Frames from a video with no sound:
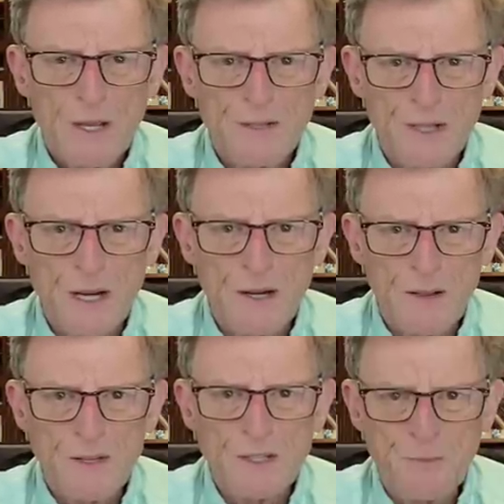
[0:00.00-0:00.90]
Sitting
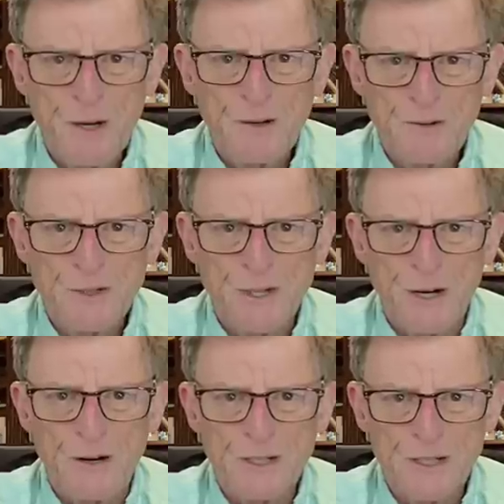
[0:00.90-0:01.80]
in the Speaker's
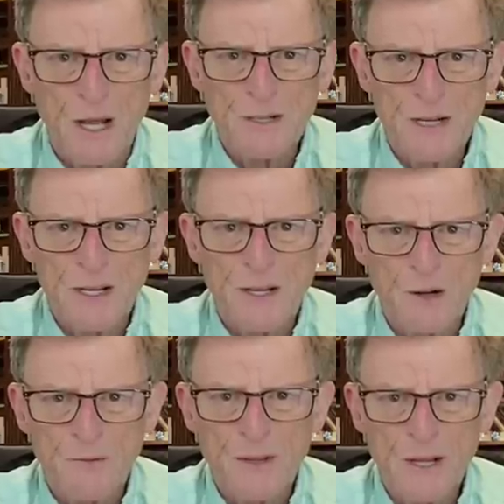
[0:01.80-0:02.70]
chair is not
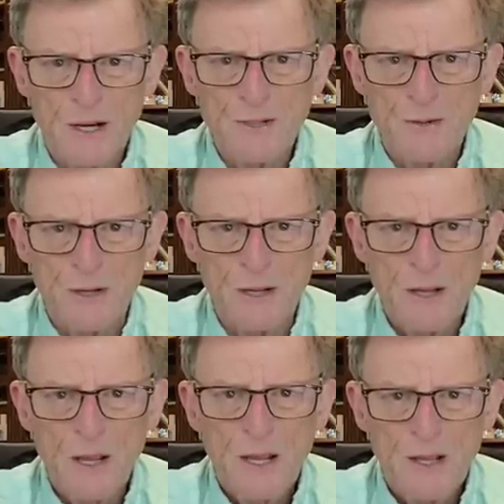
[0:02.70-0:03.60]
taking over the country.
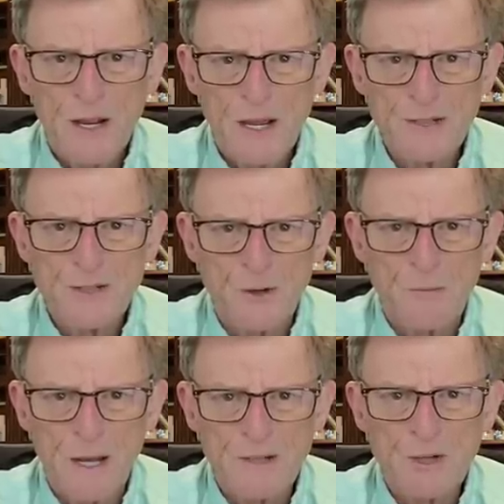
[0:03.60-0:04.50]
It has
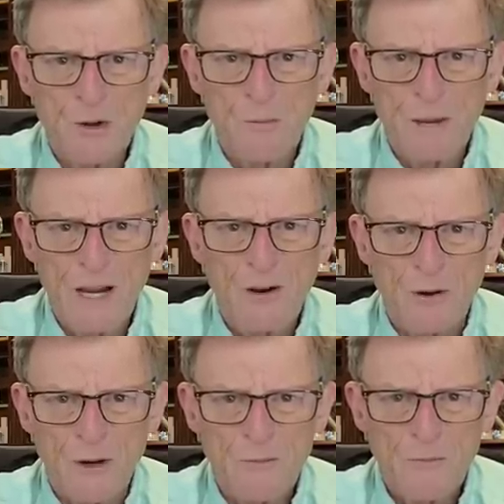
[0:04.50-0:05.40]
no magical
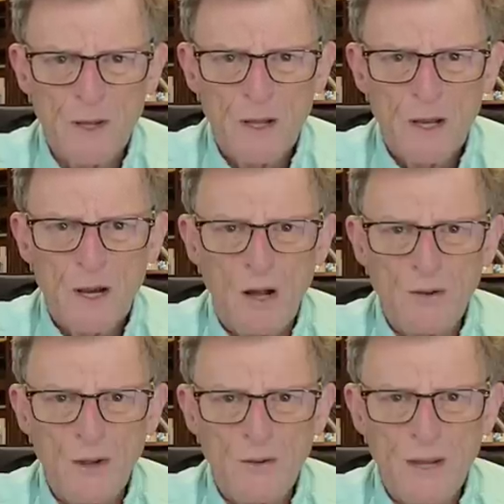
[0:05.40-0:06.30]
power.
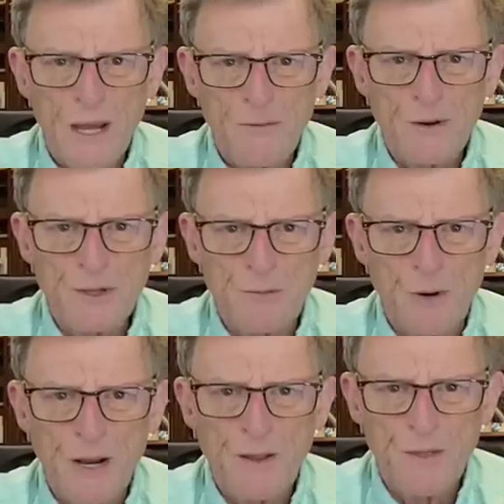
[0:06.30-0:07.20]
Although the effort to
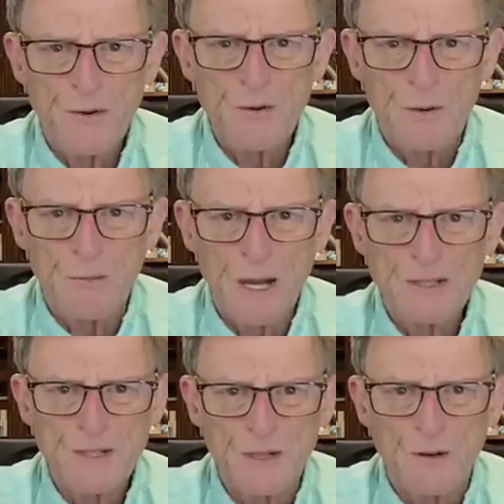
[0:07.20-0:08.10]
break through the
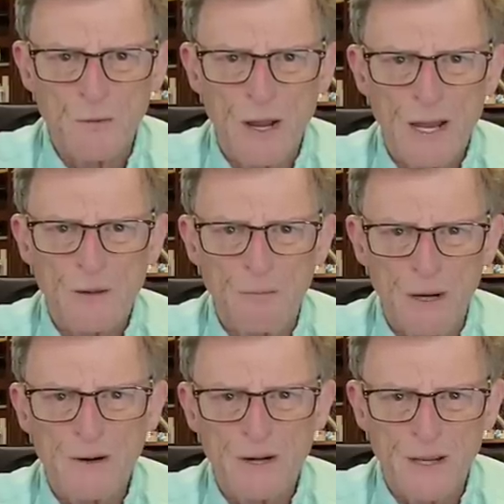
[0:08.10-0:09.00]
bicycle rack
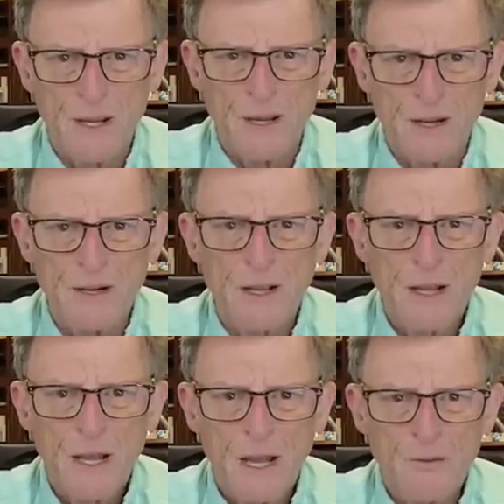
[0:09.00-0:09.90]
barricade
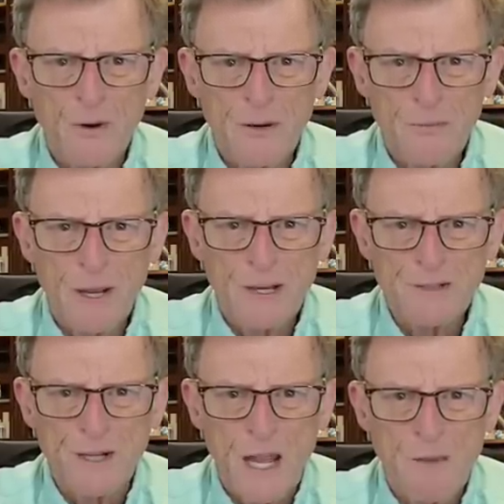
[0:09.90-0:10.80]
and run
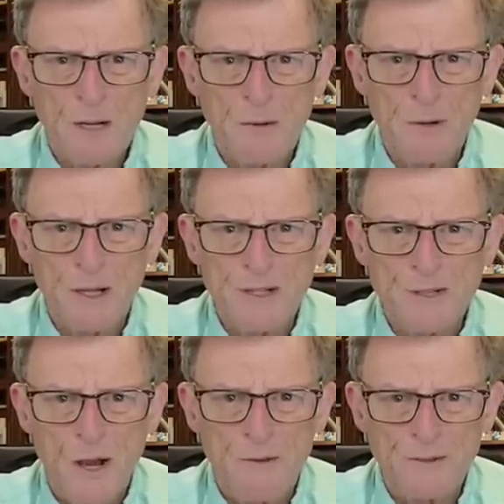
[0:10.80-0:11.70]
past the Capitol
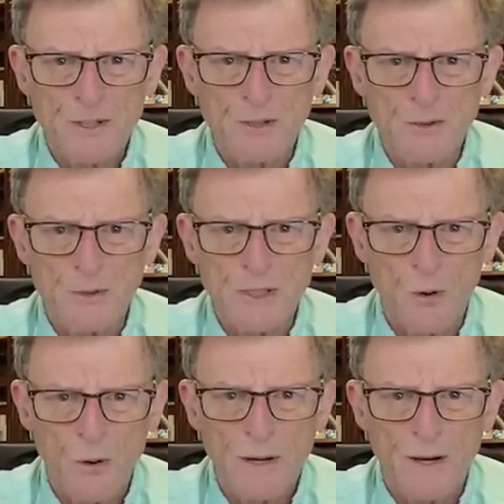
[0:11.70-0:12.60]
Police officers was
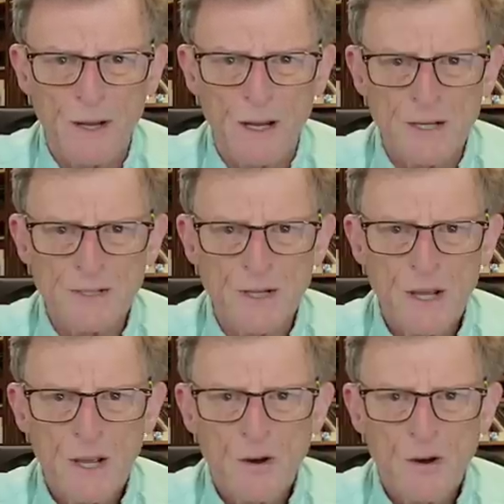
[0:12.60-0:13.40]
organized,